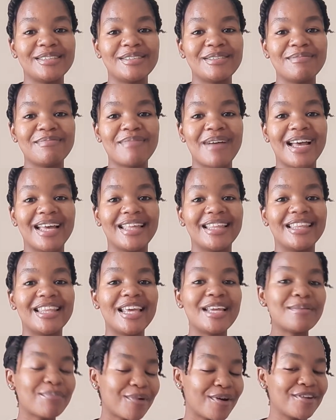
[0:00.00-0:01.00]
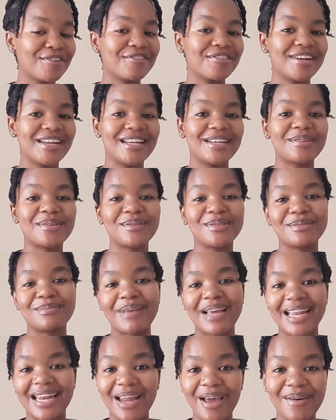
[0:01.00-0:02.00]
my then boyfriend, who's
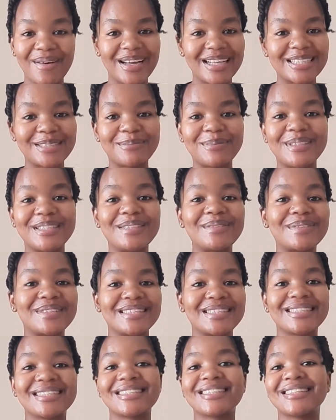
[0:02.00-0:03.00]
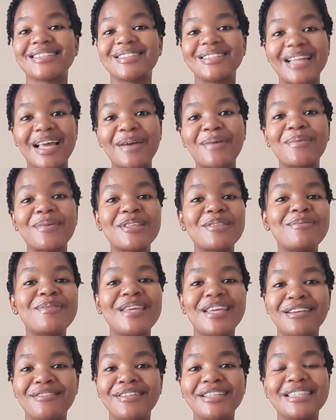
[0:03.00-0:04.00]
my now husband, was like with
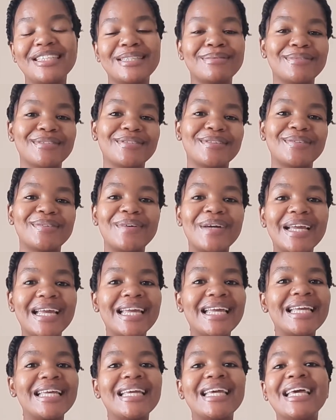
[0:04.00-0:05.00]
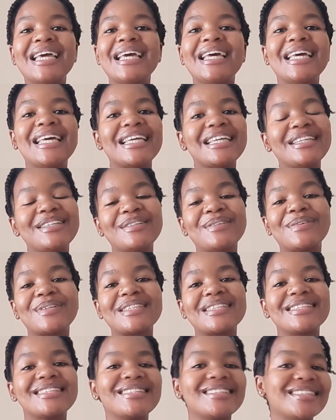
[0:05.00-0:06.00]
me every step of the way. He
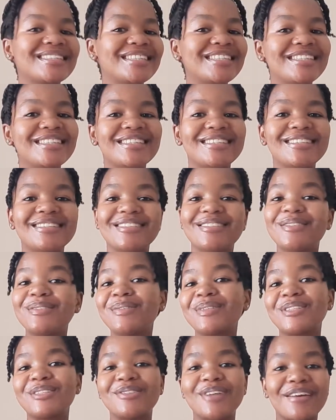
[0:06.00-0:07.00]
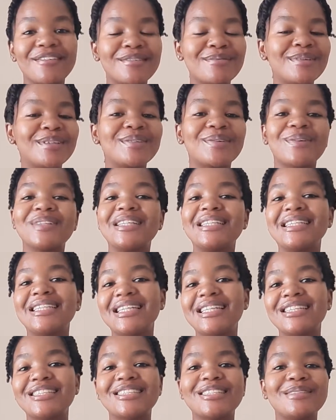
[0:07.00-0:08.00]
was driving me to all the
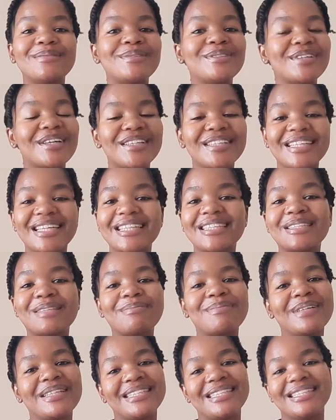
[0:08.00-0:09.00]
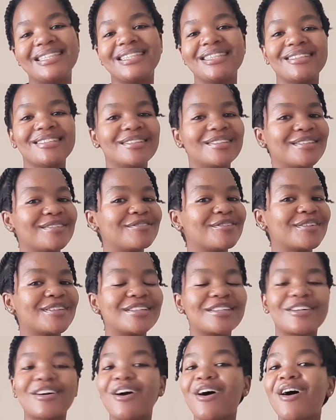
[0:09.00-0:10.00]
dealerships, trying to get the best deal for
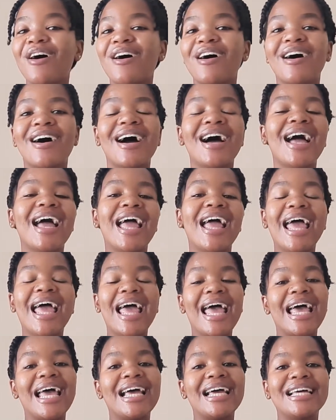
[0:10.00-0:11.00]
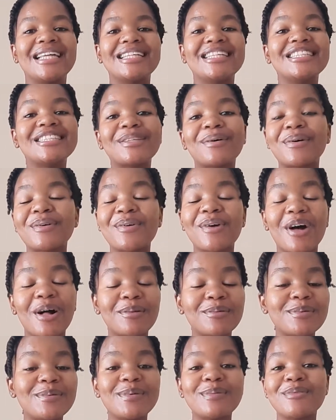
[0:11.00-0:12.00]
the car, and he's the one who
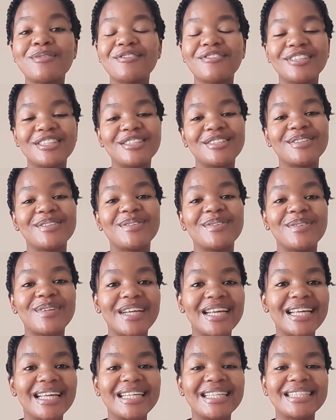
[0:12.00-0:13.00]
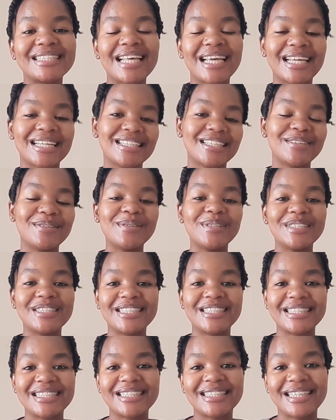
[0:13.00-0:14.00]
helped me move into Res, and he was
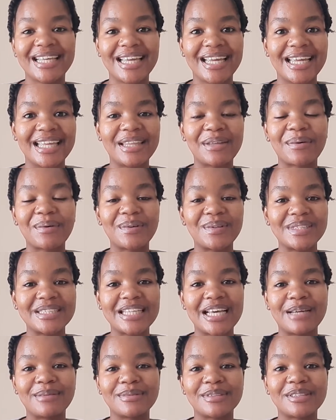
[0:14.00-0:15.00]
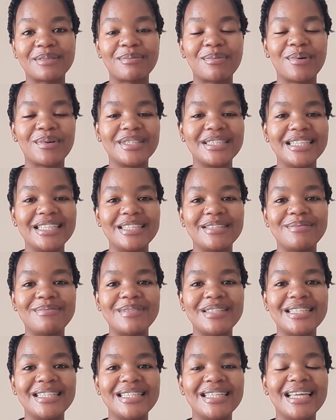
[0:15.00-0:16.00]
just there the whole time supporting
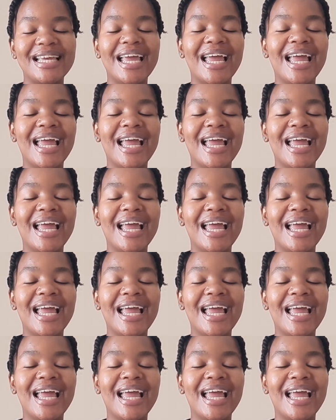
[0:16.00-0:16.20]
me.